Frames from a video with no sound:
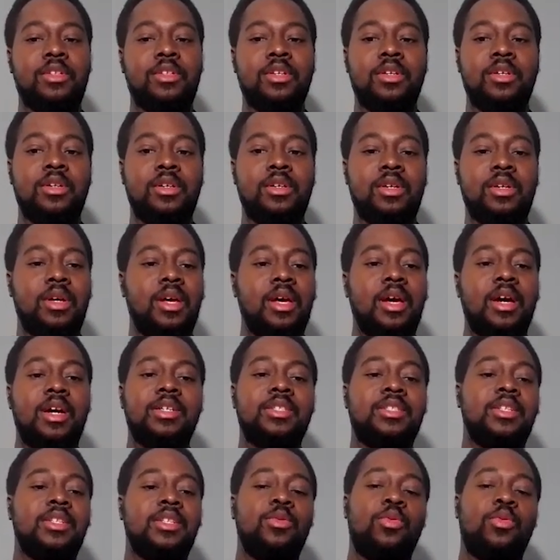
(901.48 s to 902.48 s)
to,
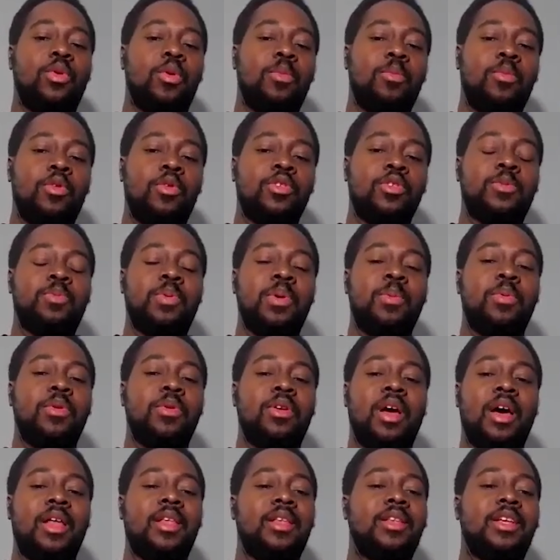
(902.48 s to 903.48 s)
because most people are
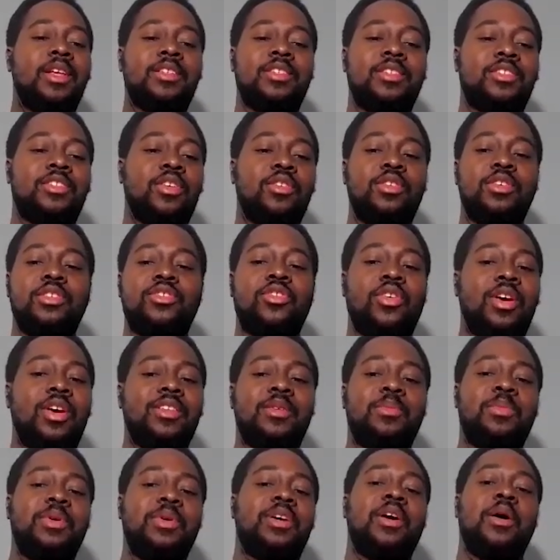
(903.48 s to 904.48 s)
not necessarily
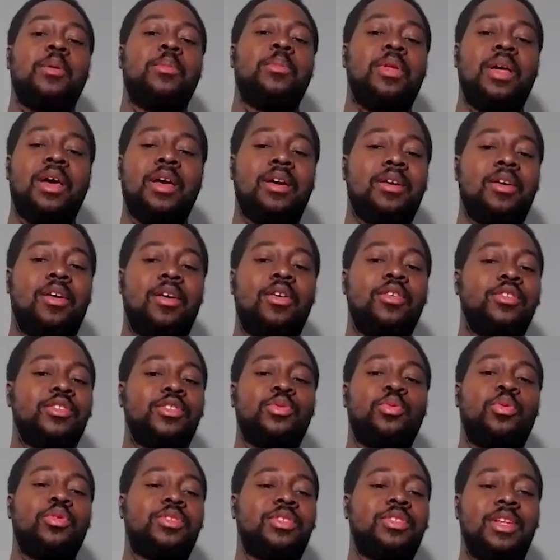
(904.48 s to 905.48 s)
trying to become like
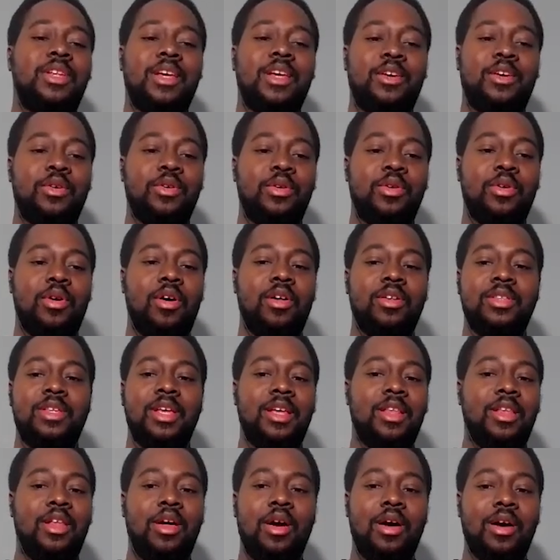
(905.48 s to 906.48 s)
Arnold Schwarzenegger all
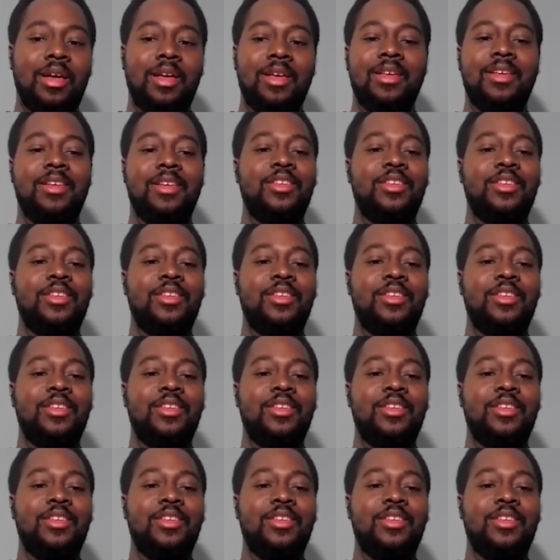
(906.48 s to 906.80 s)
day long.